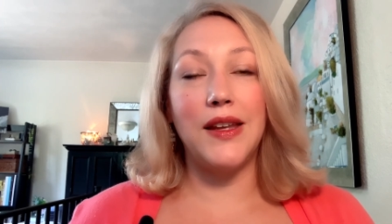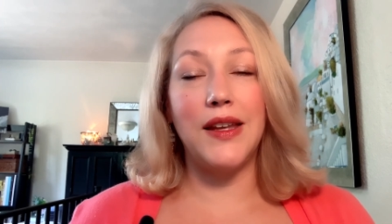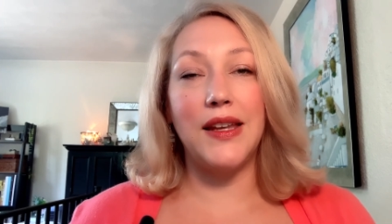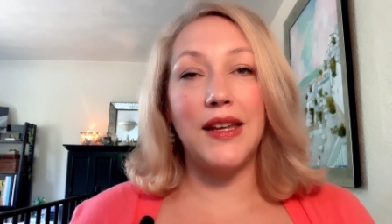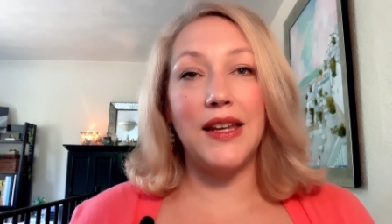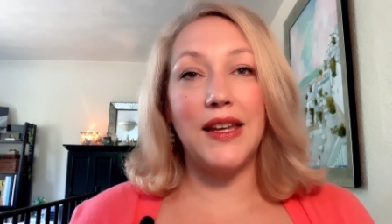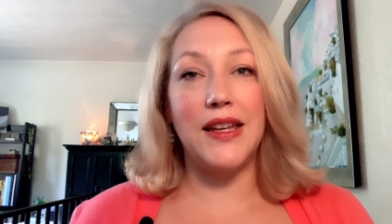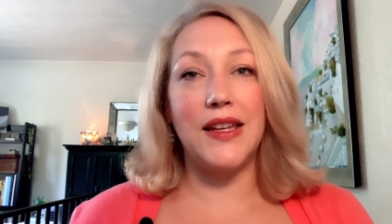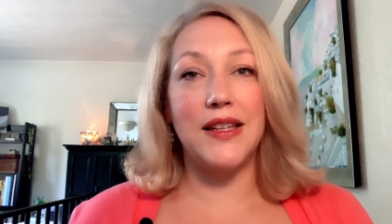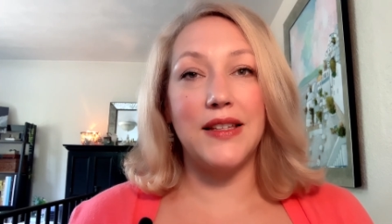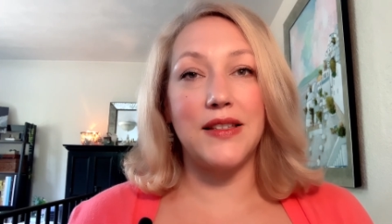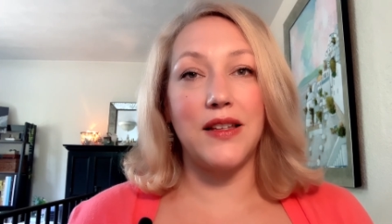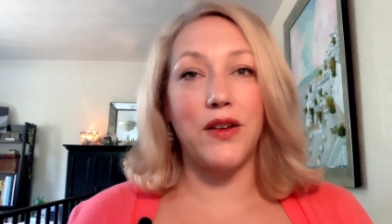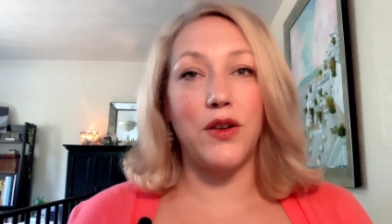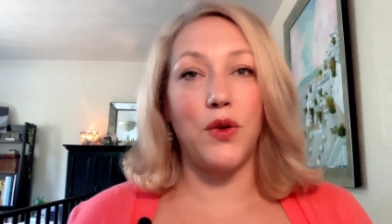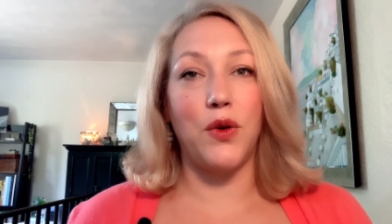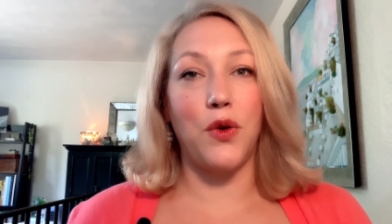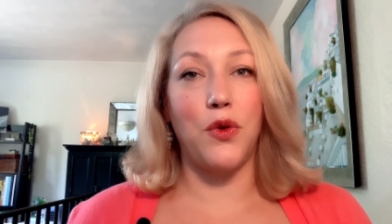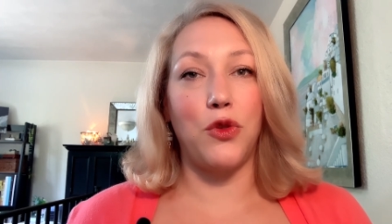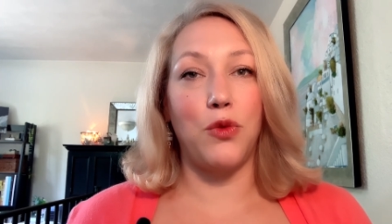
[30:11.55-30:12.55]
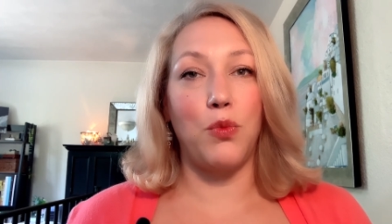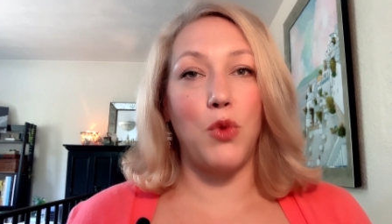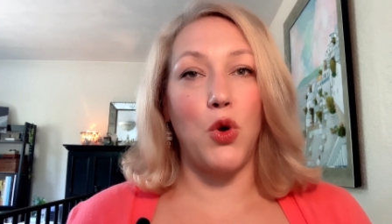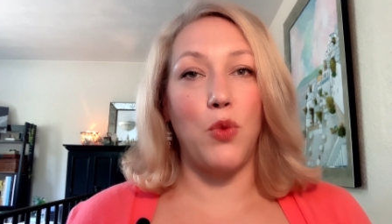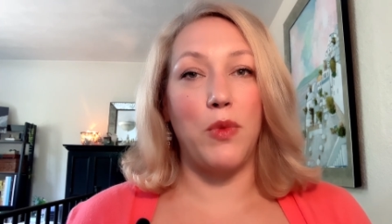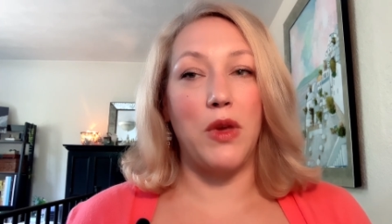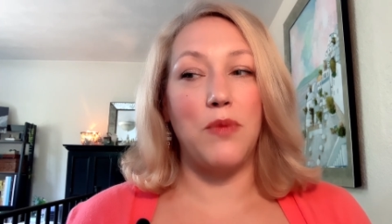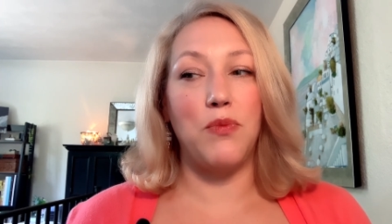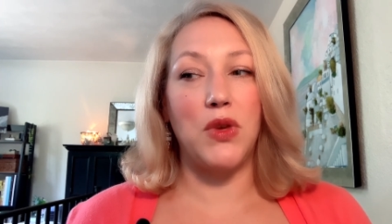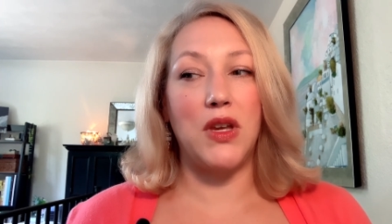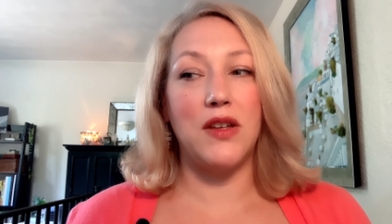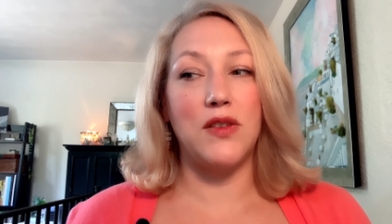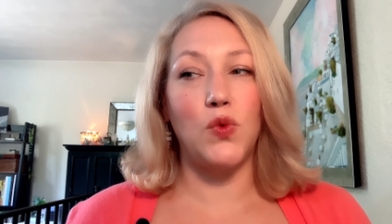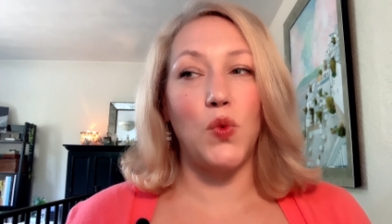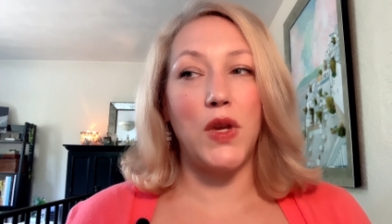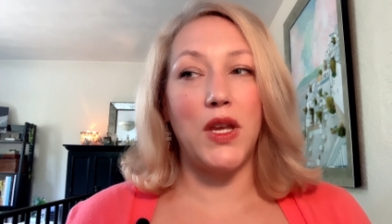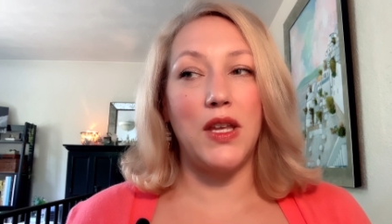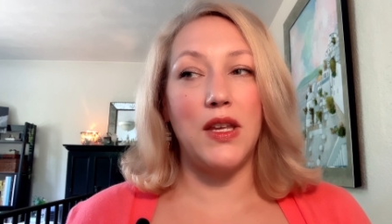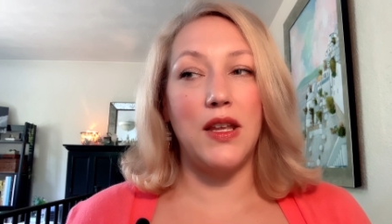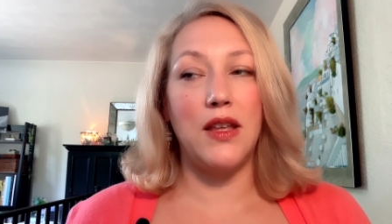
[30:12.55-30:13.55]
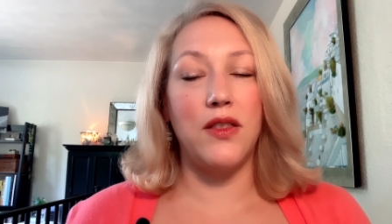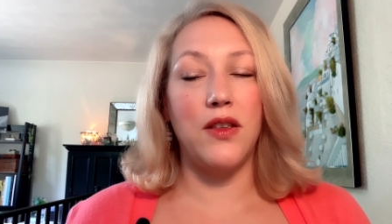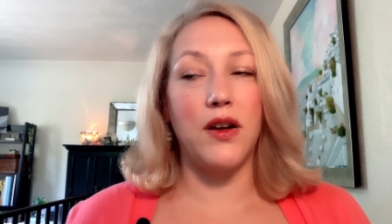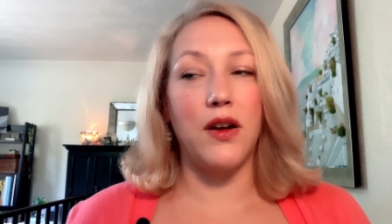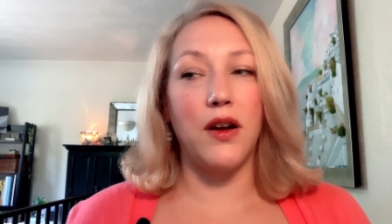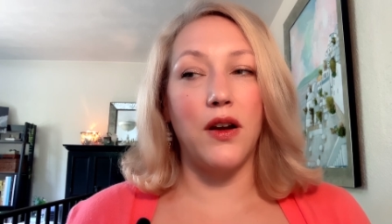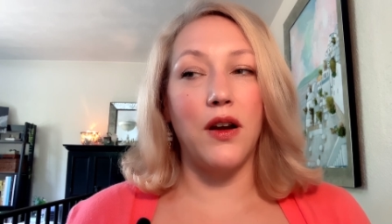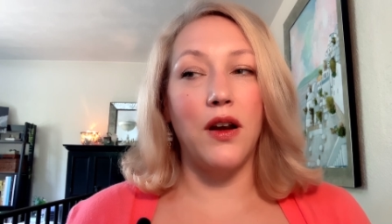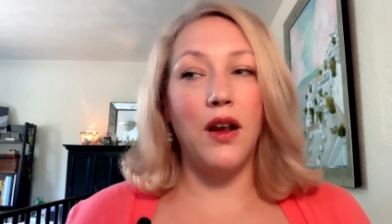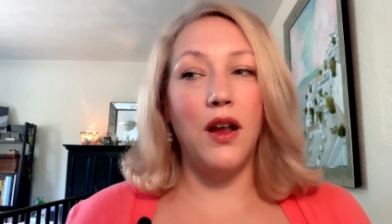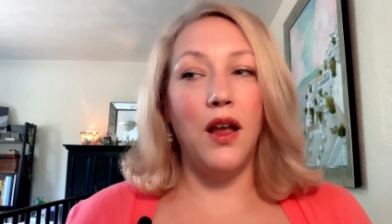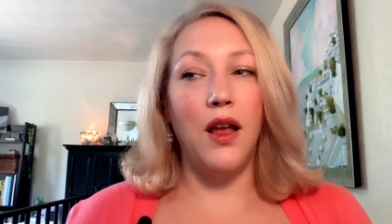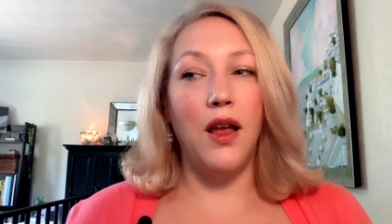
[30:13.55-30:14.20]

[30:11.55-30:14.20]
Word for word: it is a growth moment because we can either